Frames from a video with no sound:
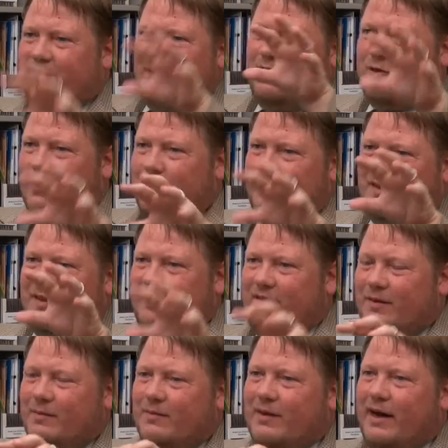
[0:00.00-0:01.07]
and Europe
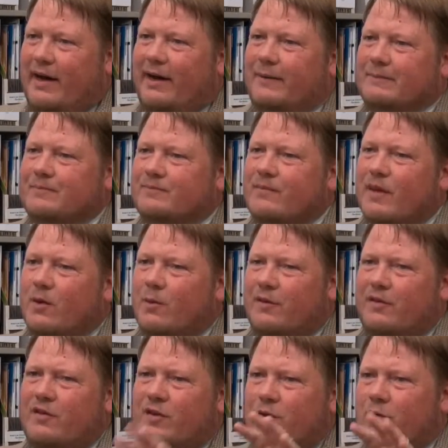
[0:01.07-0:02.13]
system
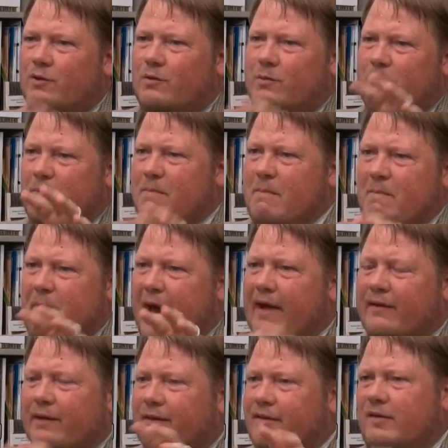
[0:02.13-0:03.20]
with two
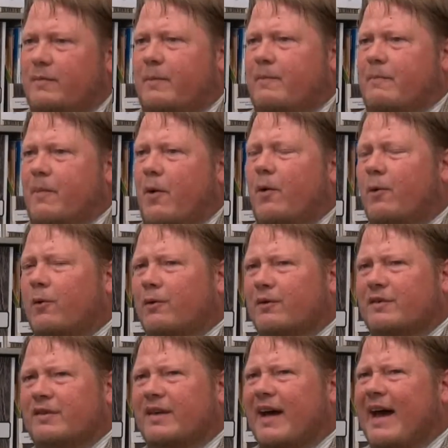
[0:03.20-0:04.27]
balanced
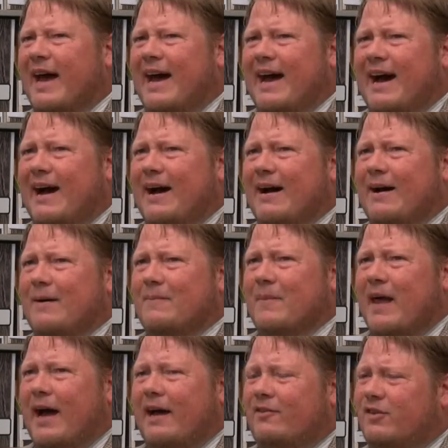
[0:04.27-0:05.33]
poles.
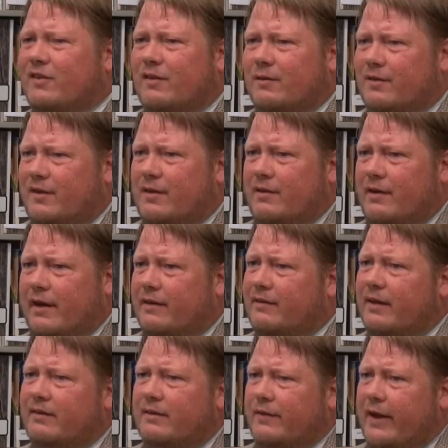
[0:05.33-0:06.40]
I just don't see the United
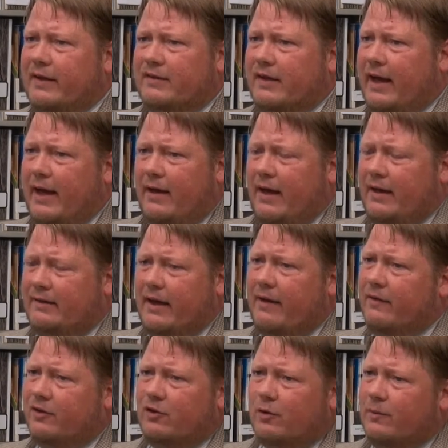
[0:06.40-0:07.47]
States as
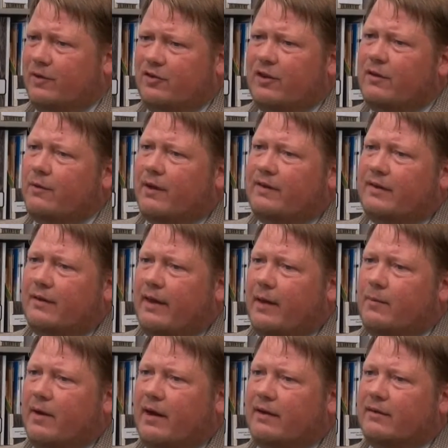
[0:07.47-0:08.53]
having shown much interest in
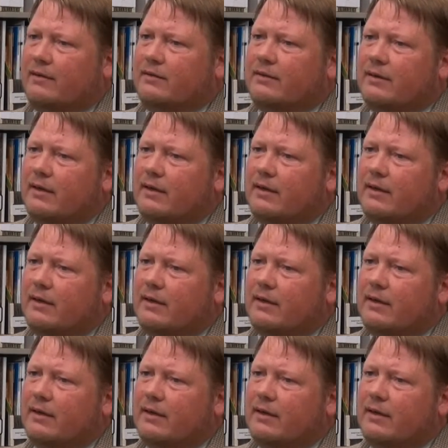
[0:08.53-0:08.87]
that model.